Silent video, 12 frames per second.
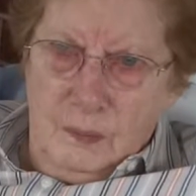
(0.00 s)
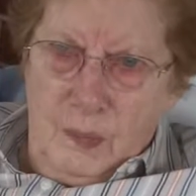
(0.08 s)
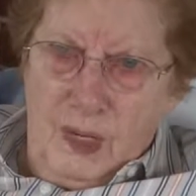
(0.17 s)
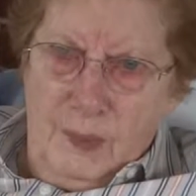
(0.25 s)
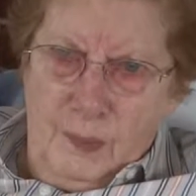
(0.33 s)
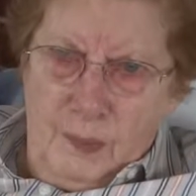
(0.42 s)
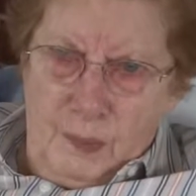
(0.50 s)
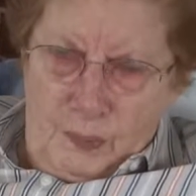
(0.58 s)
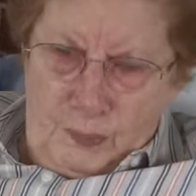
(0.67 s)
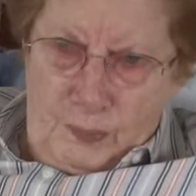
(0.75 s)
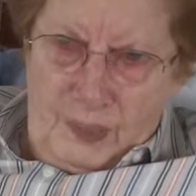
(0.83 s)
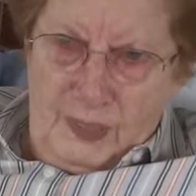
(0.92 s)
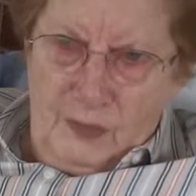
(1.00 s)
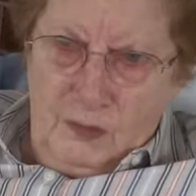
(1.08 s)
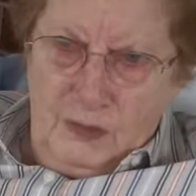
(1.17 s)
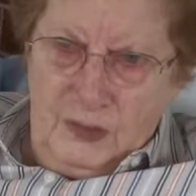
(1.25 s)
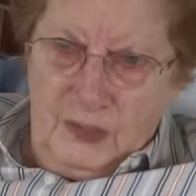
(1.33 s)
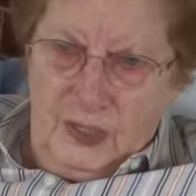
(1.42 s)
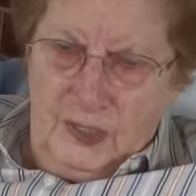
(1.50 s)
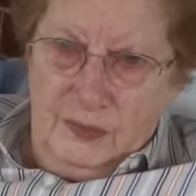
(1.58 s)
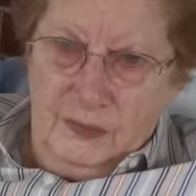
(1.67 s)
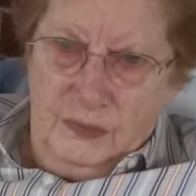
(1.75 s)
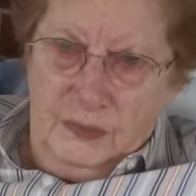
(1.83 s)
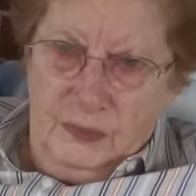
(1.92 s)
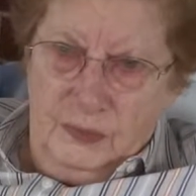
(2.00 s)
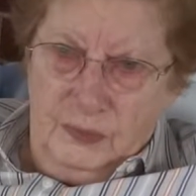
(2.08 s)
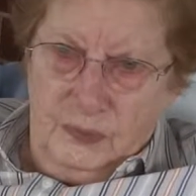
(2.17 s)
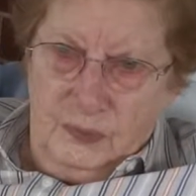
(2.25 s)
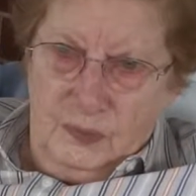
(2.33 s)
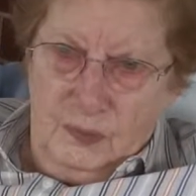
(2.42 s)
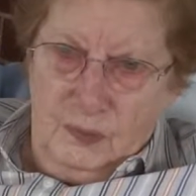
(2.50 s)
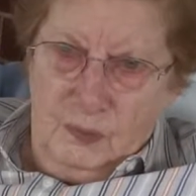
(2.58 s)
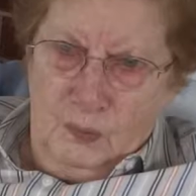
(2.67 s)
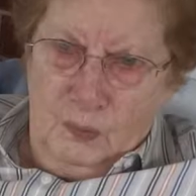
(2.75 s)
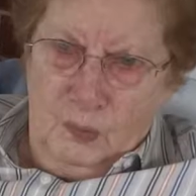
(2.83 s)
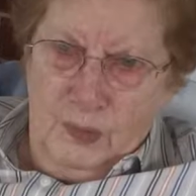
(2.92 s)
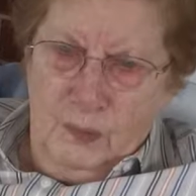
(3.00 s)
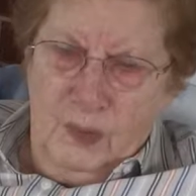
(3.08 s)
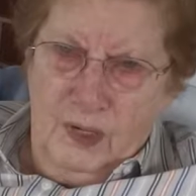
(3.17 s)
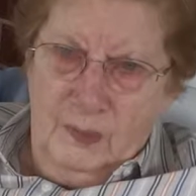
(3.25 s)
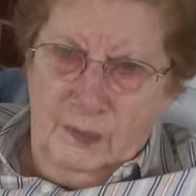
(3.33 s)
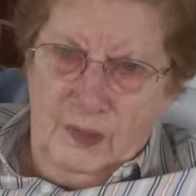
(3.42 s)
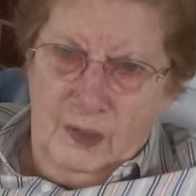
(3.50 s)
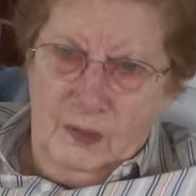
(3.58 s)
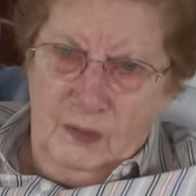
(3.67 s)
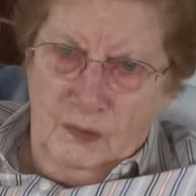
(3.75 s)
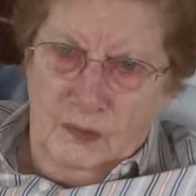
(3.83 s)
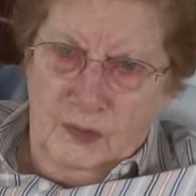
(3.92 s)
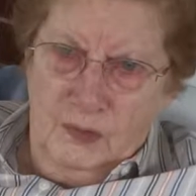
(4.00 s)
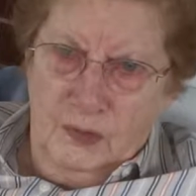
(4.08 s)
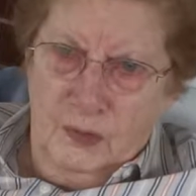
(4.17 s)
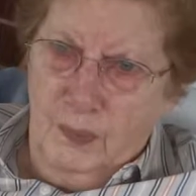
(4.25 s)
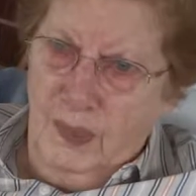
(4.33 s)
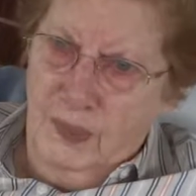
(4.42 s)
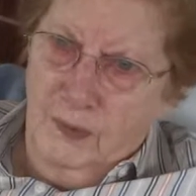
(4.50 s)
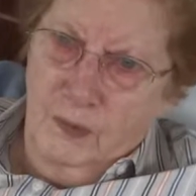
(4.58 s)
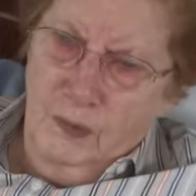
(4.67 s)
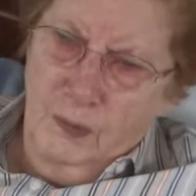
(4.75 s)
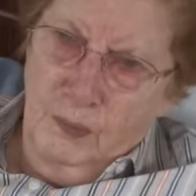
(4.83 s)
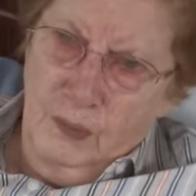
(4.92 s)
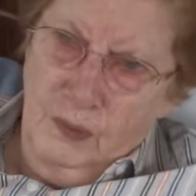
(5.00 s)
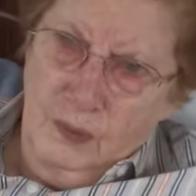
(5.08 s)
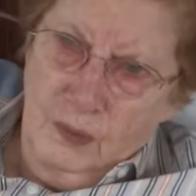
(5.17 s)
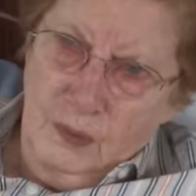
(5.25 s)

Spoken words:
my parents' house, or we went up there to the bedroom.